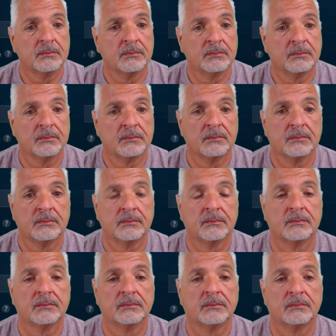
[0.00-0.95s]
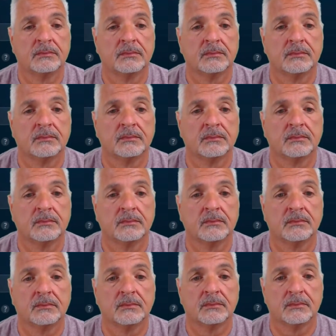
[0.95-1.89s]

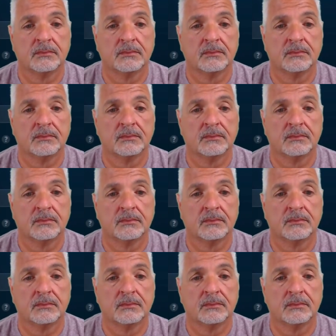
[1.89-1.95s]
[no speech]